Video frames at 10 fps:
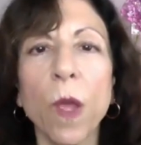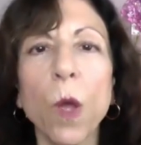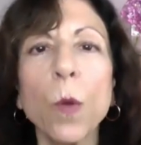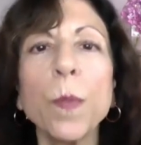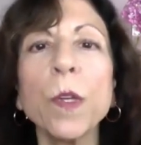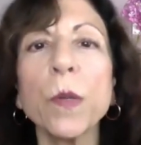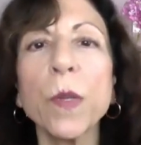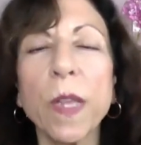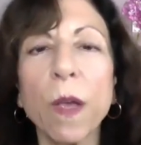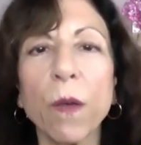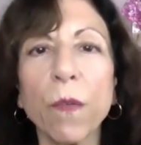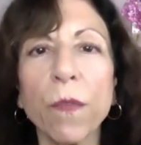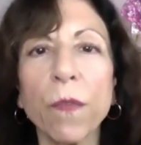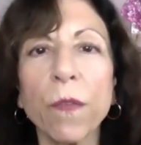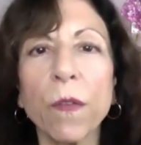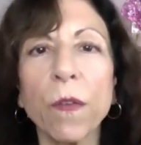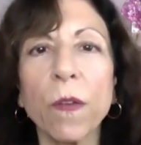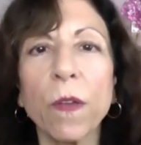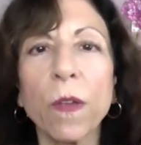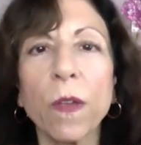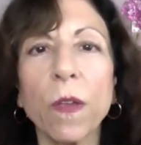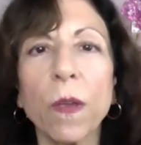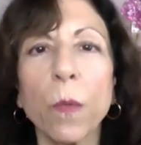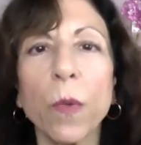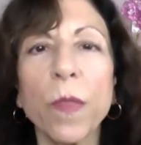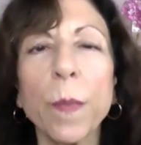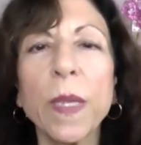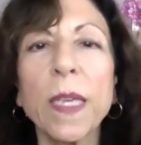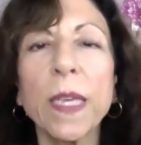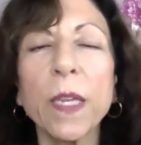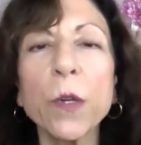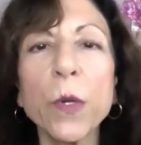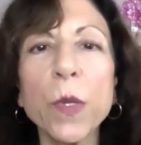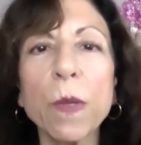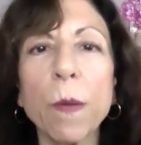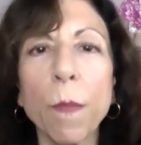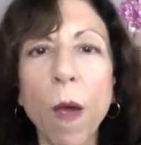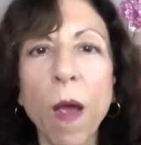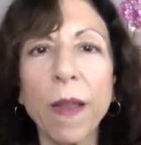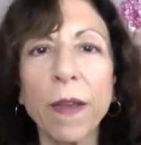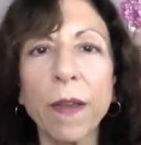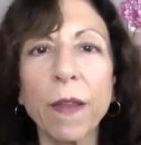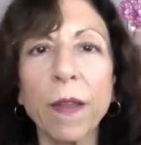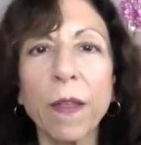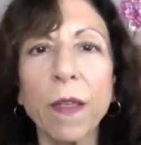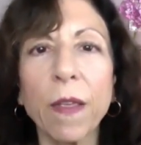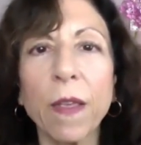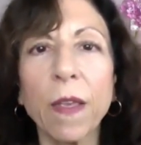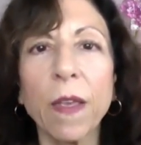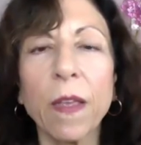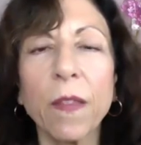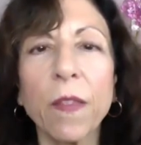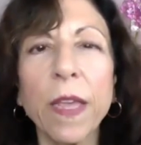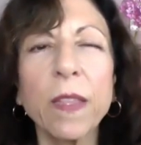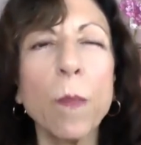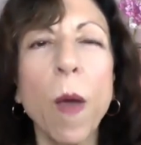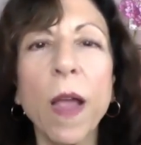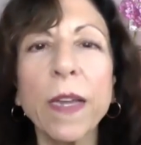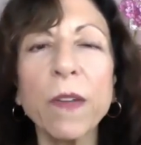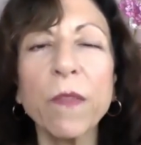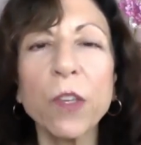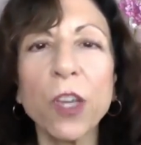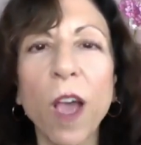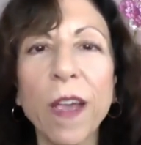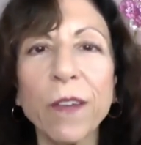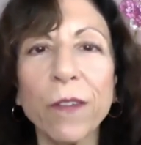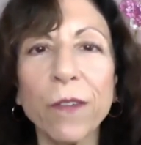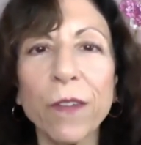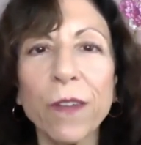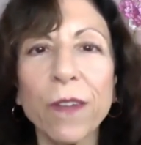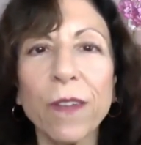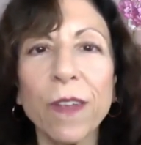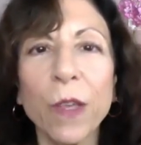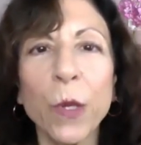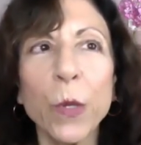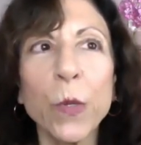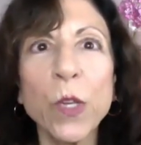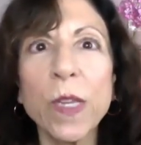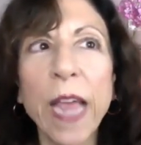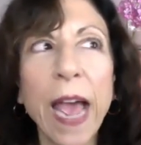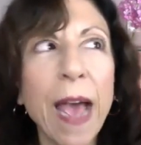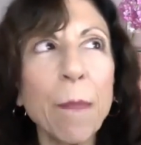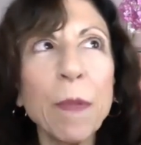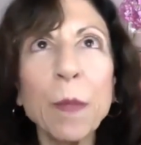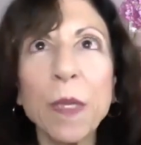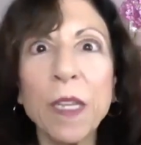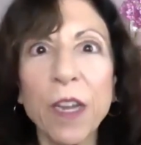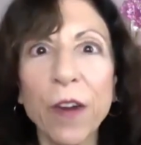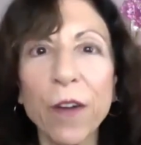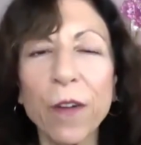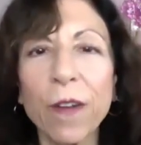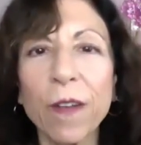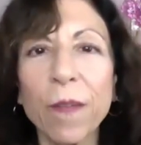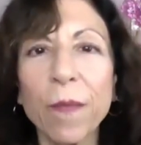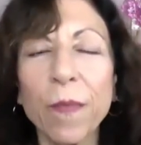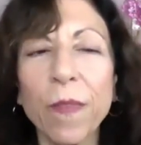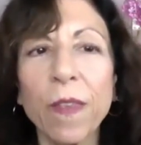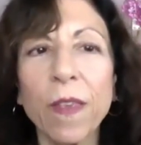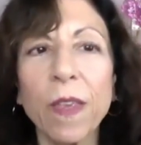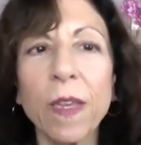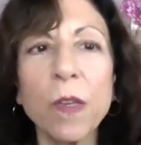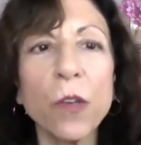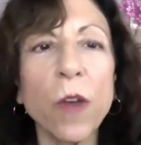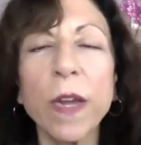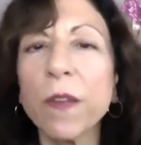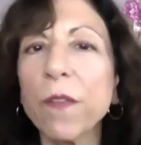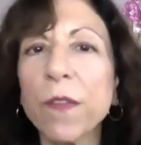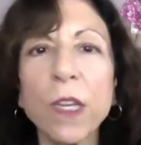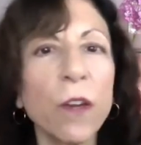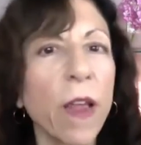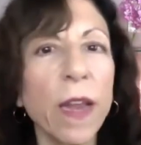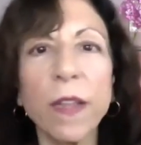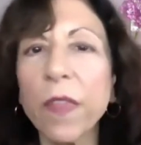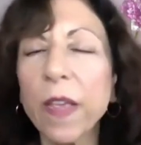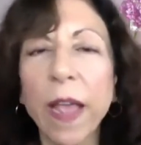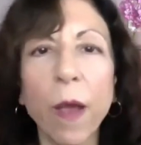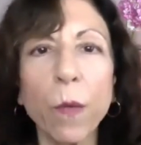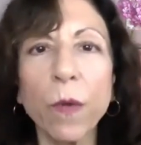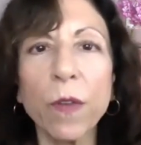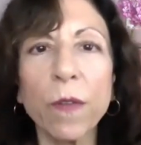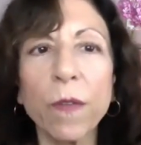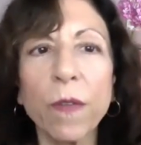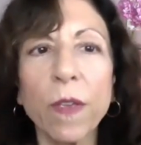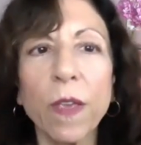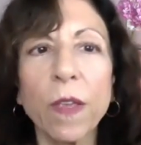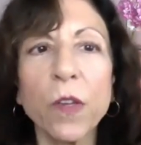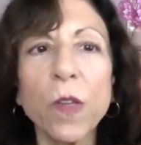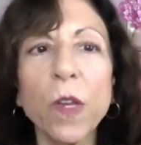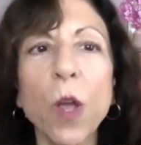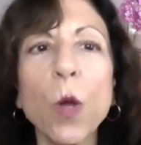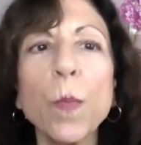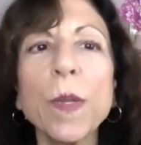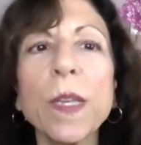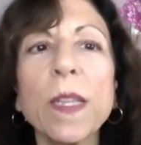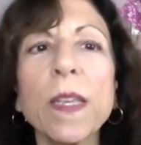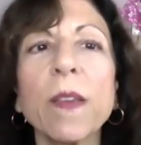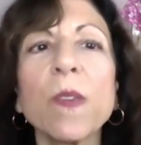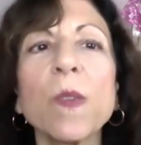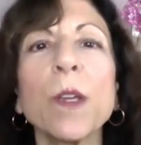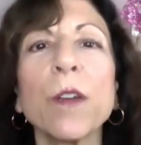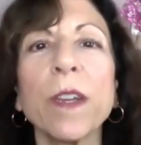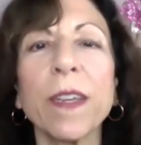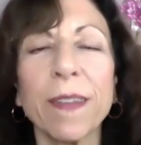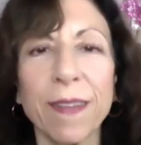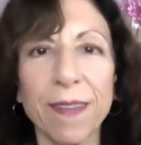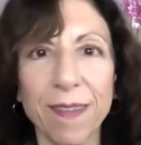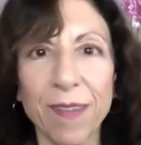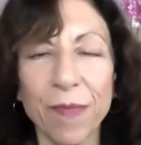open yourself with a beginner's mind, like the mind of a child who's just happy to be here, isn't trying to figure anything out, just open to the experience.